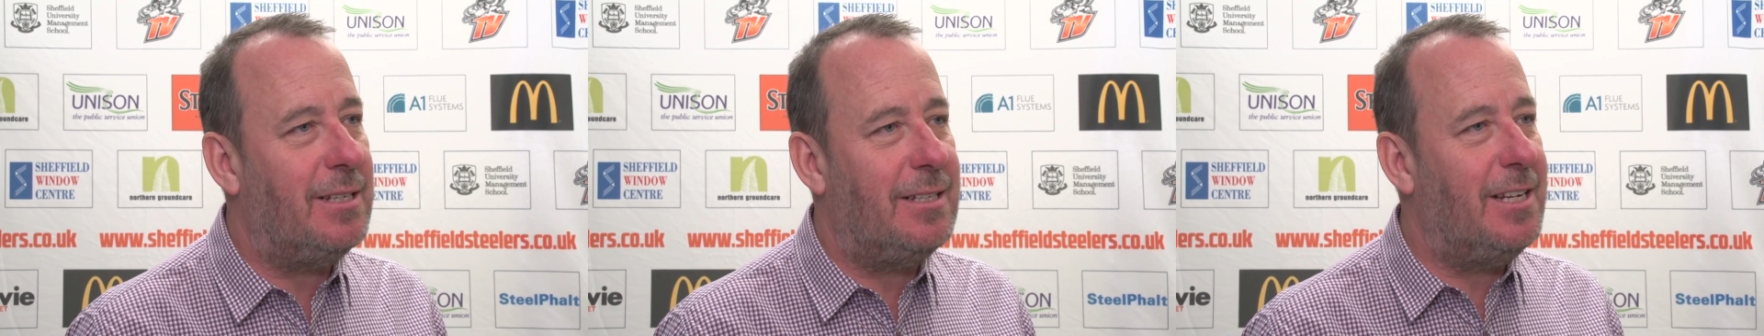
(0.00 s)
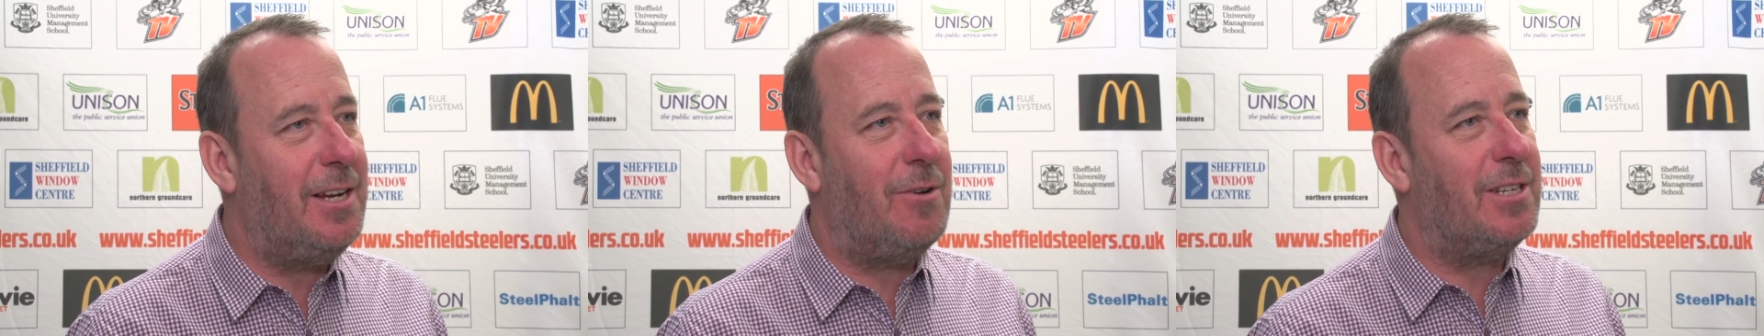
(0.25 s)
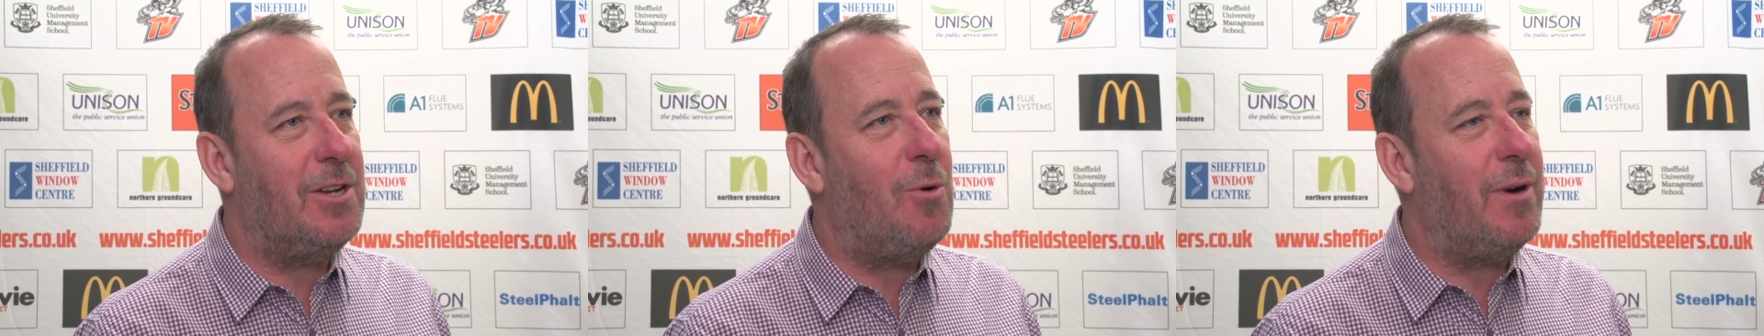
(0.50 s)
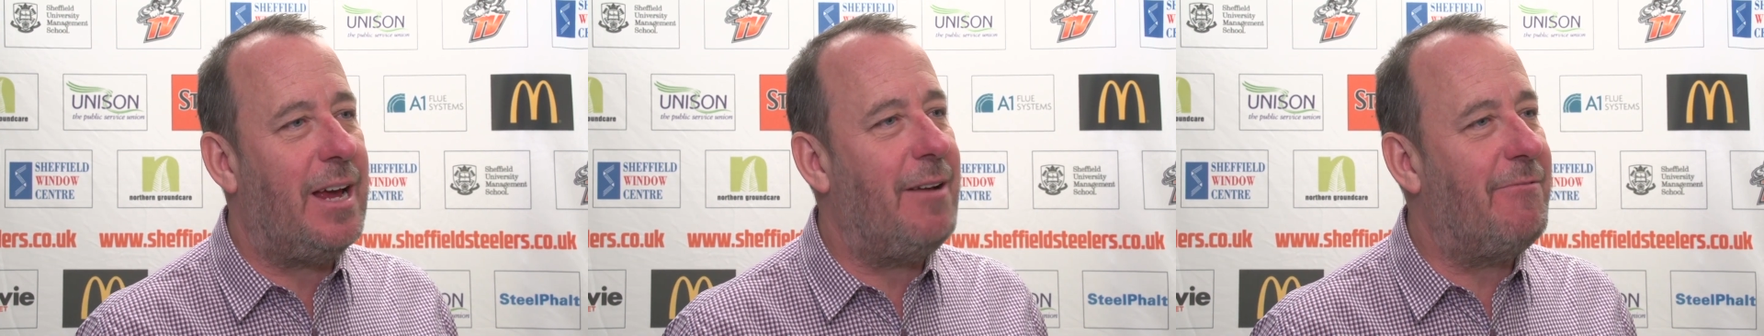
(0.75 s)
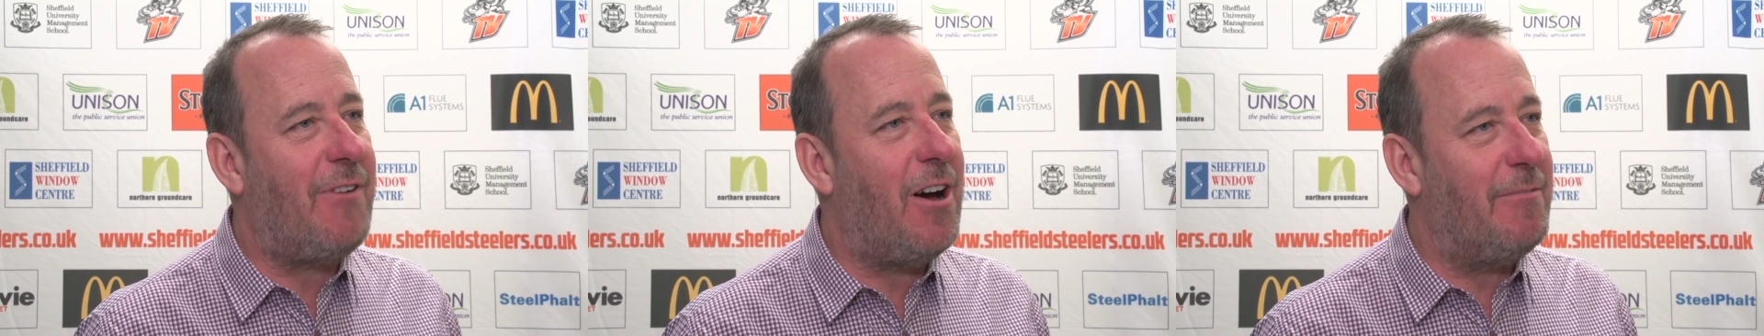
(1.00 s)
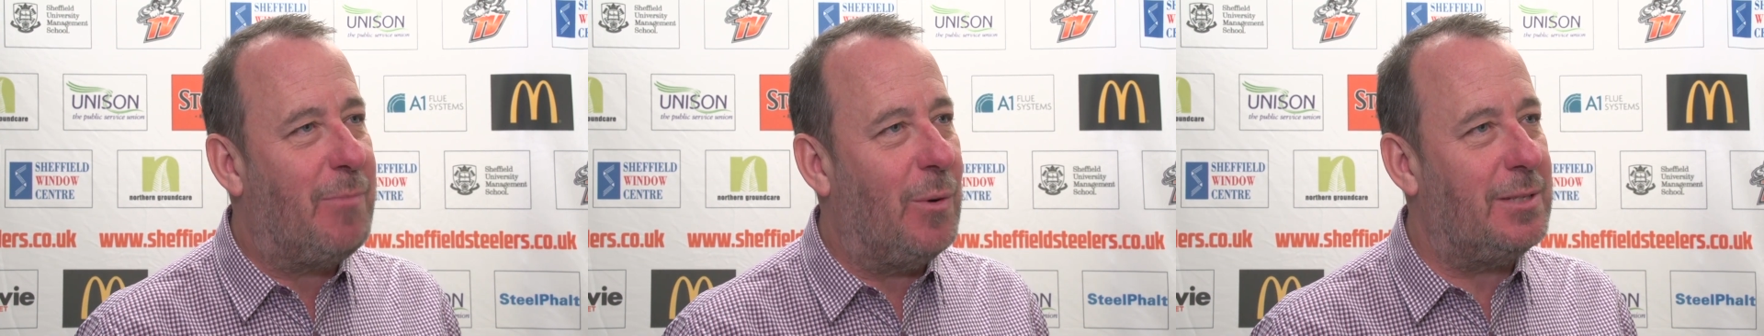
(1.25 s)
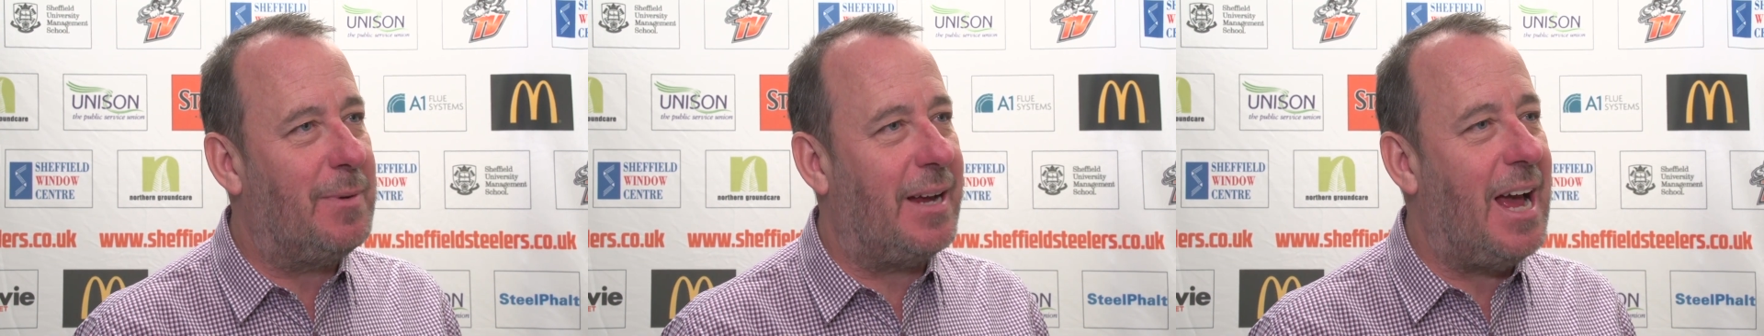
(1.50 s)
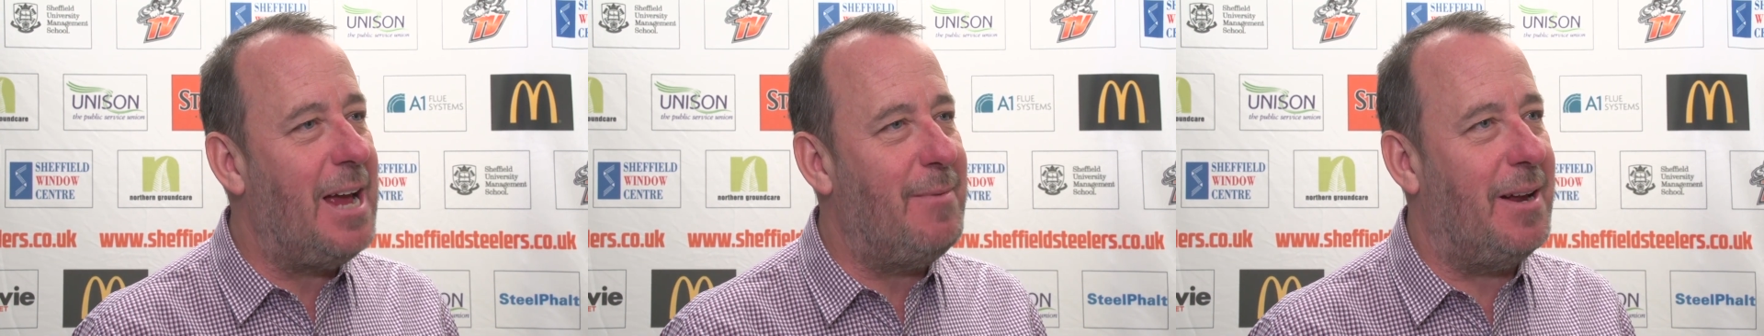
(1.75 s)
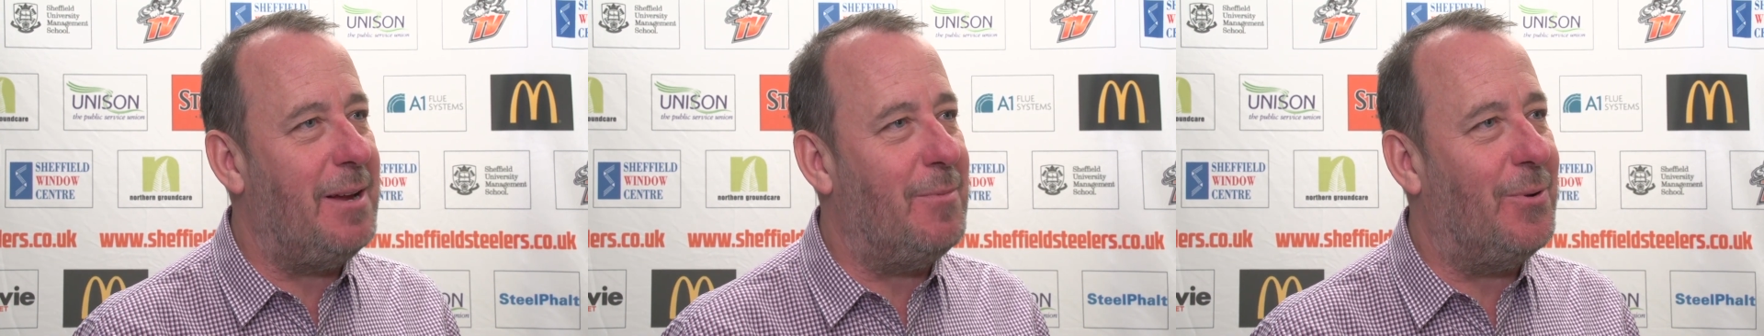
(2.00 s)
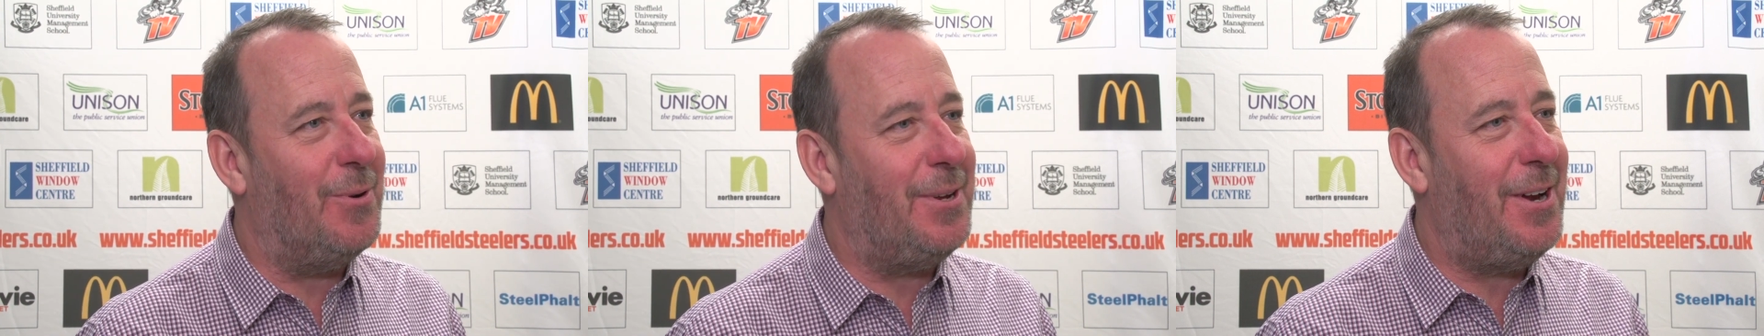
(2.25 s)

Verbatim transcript: You know, there's no one getting five points per game anymore.